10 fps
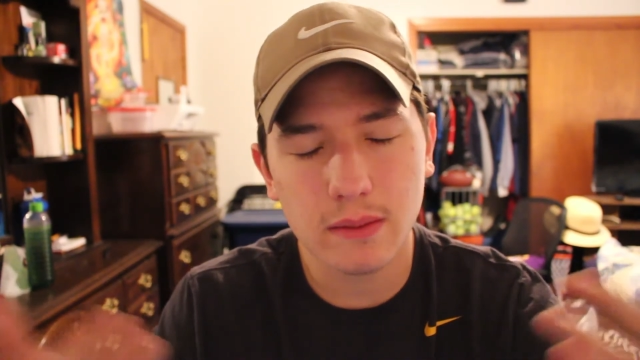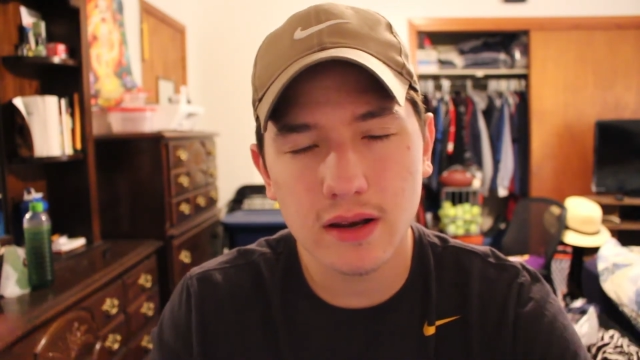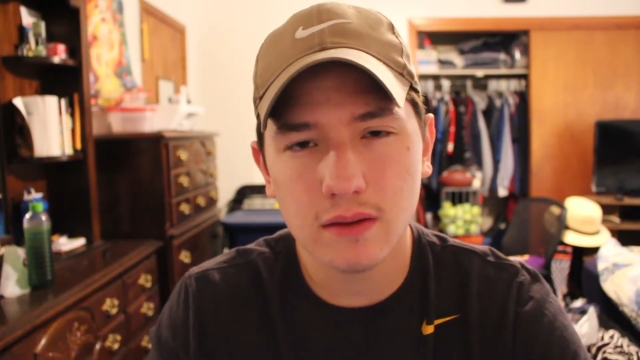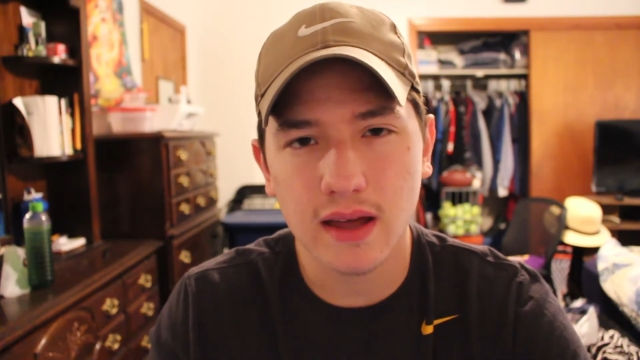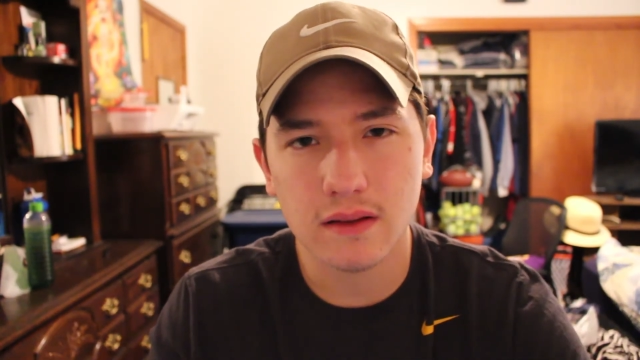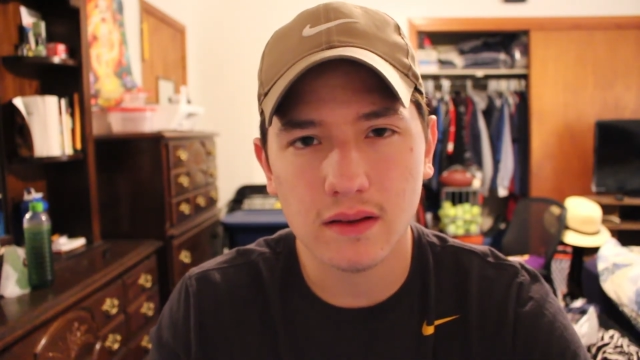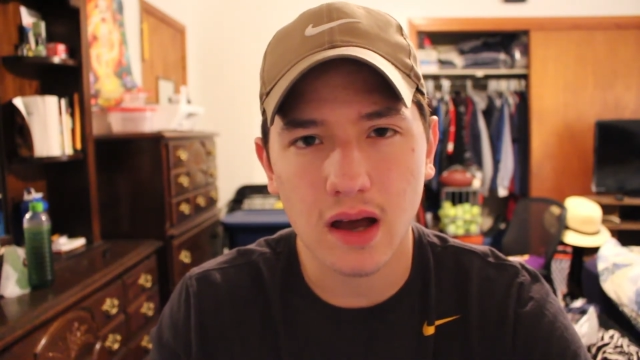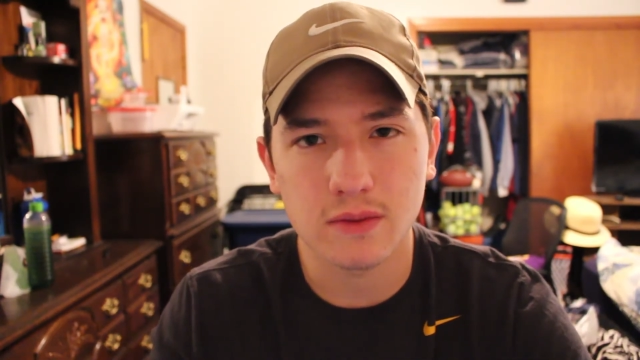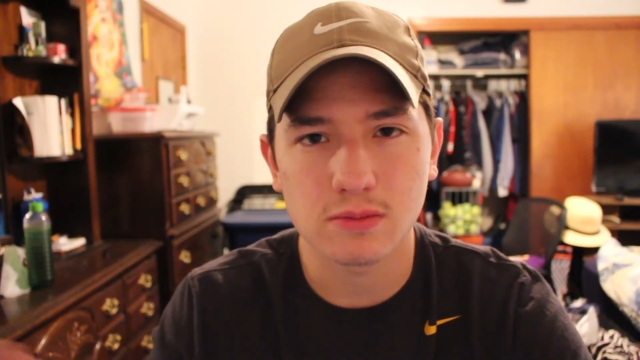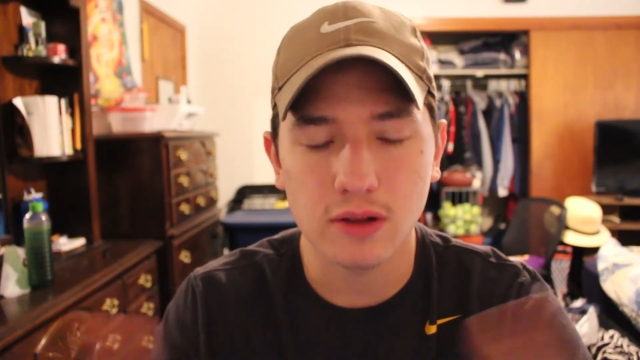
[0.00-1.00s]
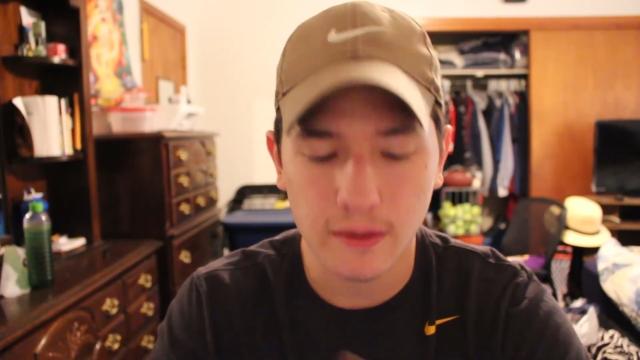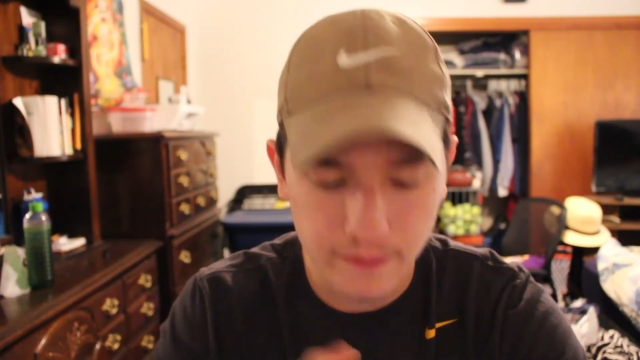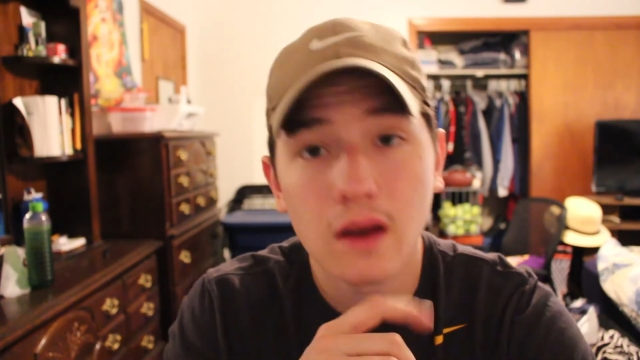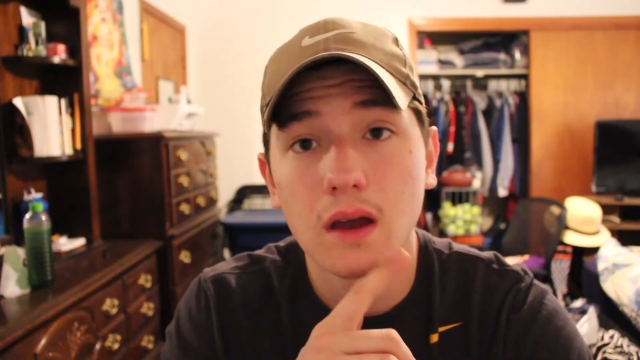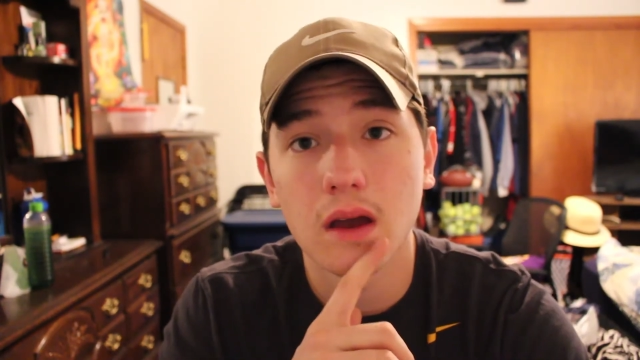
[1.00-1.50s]
Let me know down in the comments below.
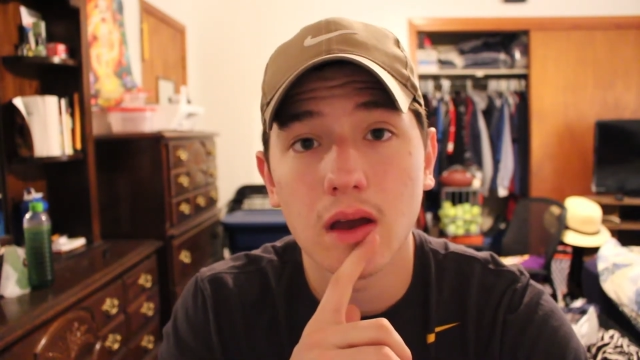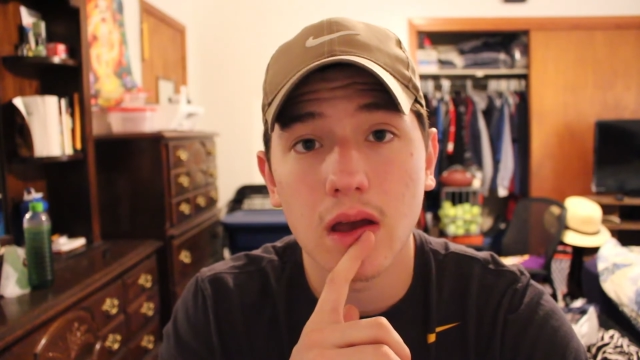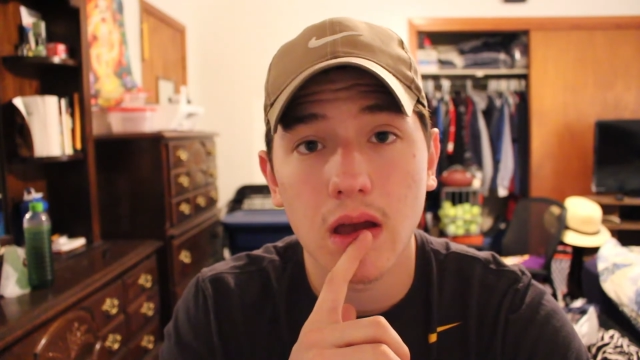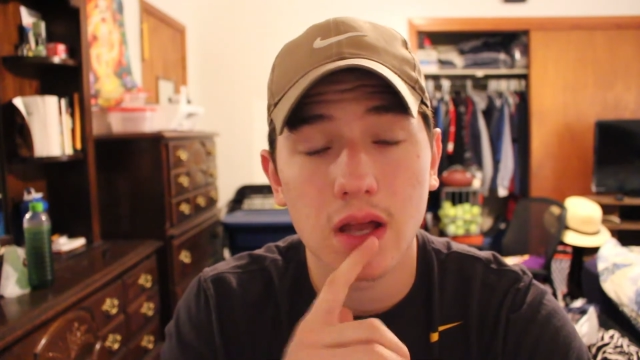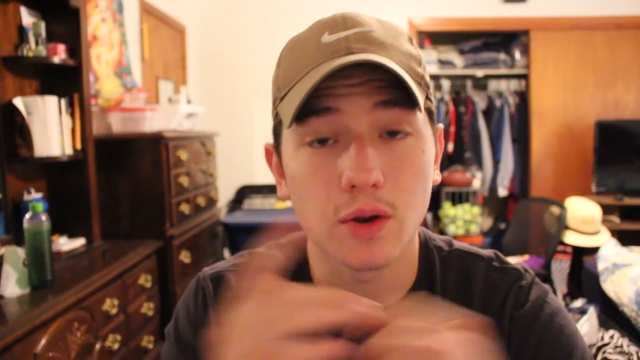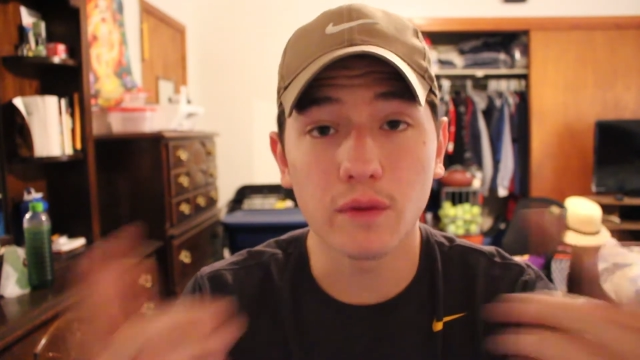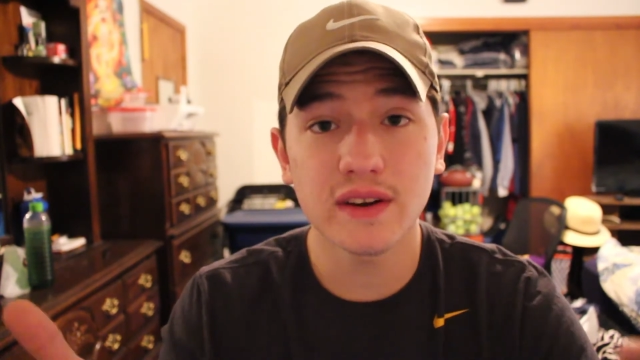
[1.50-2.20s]
Don't